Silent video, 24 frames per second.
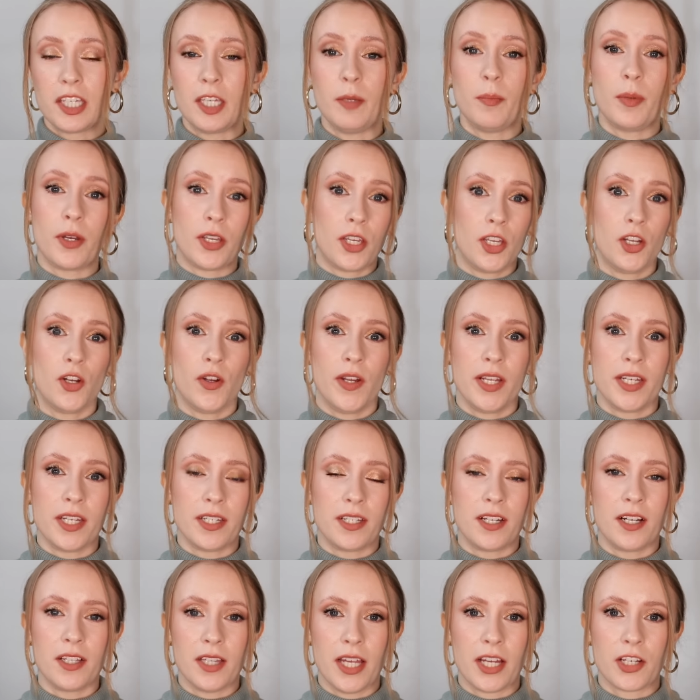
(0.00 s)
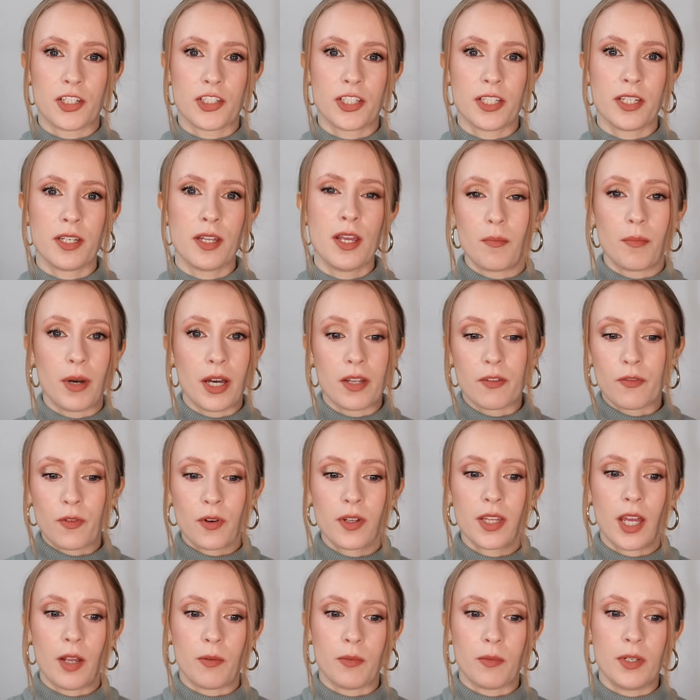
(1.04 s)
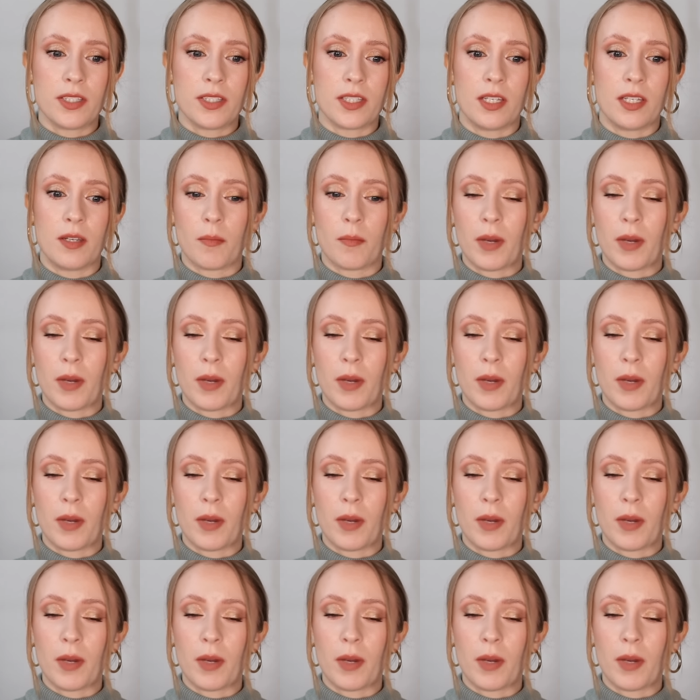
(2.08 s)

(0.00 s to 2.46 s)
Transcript: keep a curated collection. But for that reason,